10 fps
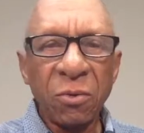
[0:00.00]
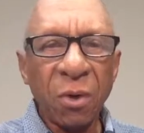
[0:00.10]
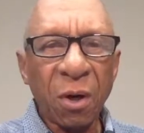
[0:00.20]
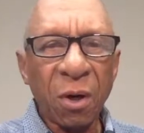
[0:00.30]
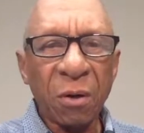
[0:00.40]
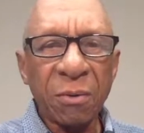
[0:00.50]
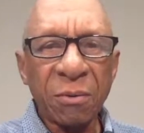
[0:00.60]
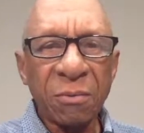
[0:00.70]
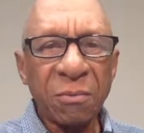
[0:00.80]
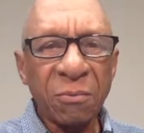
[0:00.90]
are
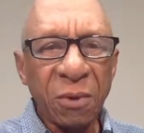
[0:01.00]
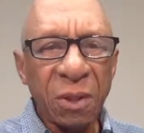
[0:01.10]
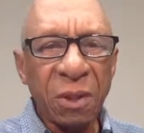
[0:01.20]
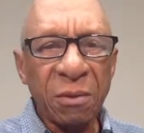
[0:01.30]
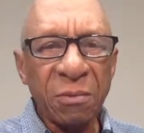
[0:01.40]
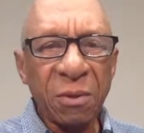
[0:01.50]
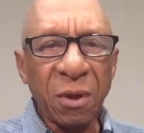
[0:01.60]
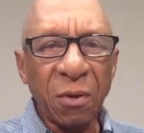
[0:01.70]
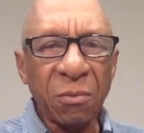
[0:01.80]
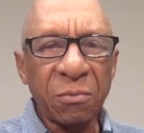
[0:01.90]
really,
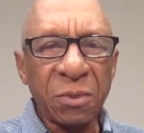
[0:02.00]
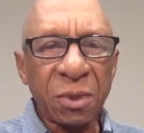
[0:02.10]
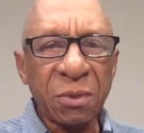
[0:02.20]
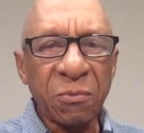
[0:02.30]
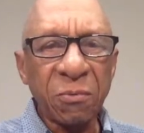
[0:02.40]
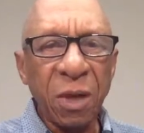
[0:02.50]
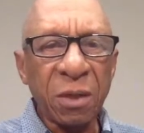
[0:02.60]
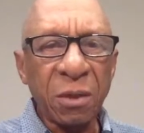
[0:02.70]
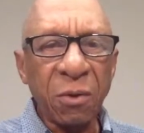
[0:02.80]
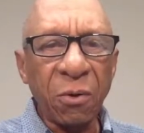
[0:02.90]
just
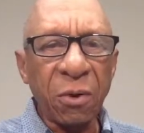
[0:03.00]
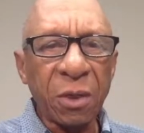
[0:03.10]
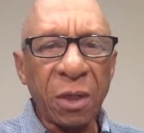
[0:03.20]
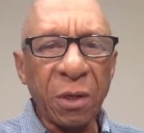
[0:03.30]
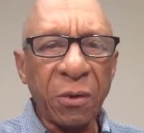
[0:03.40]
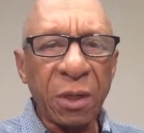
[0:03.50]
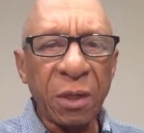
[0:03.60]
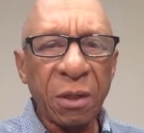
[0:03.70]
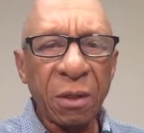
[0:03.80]
regular, ordinary,